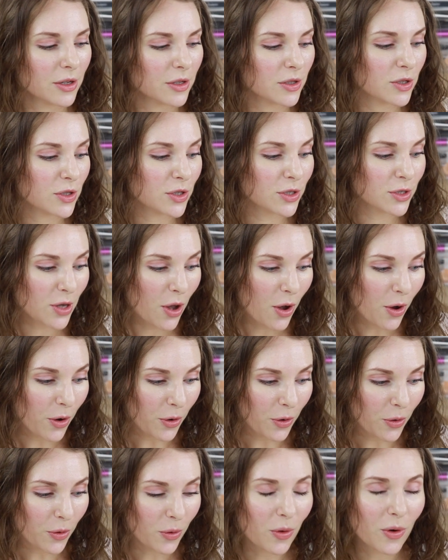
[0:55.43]

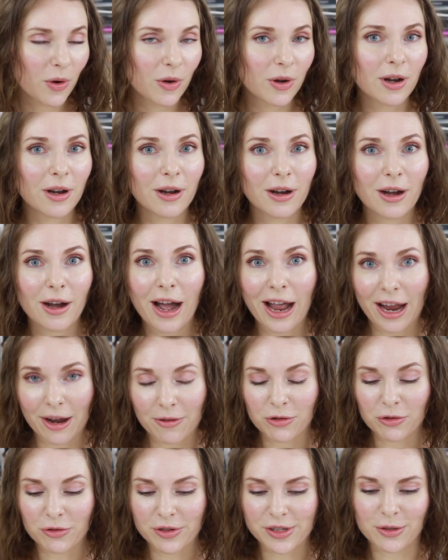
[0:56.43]
So I
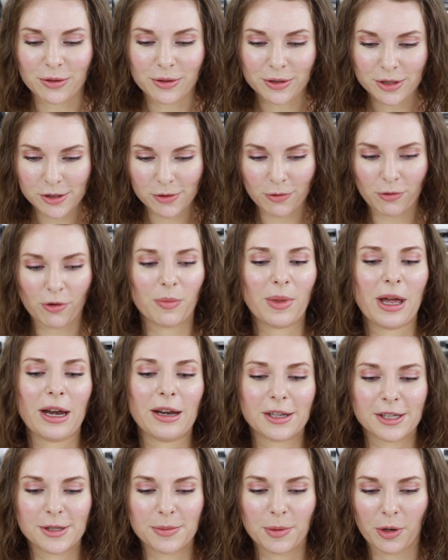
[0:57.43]
have the results from that
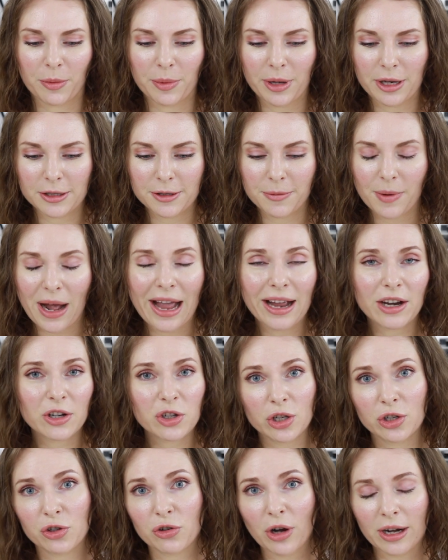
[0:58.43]
experiment. I
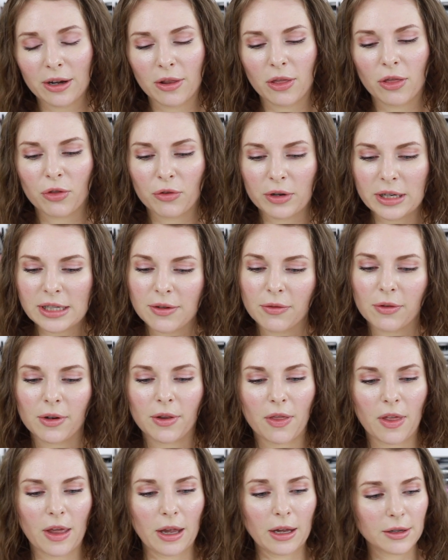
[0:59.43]
actually tried 3
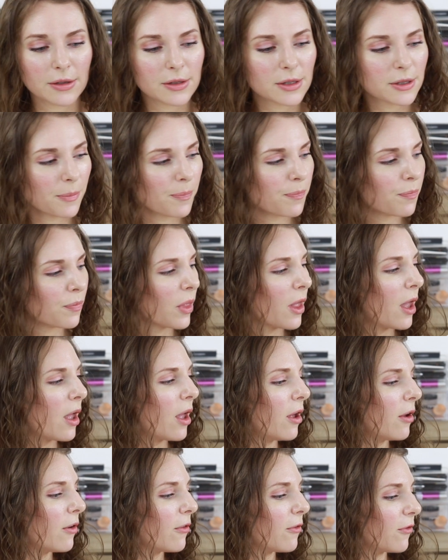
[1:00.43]
different things.
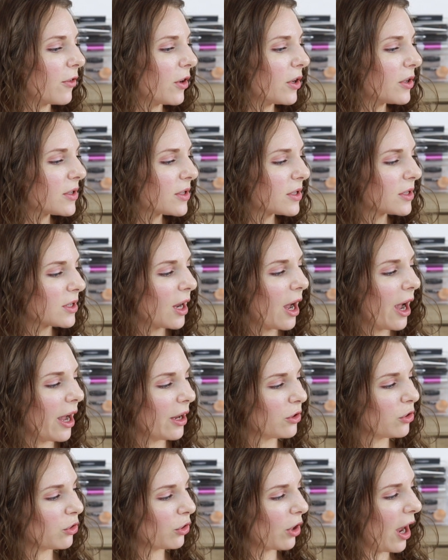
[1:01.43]
First,
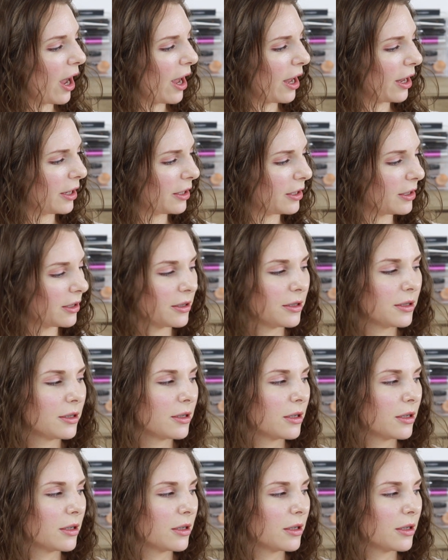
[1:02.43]
I tried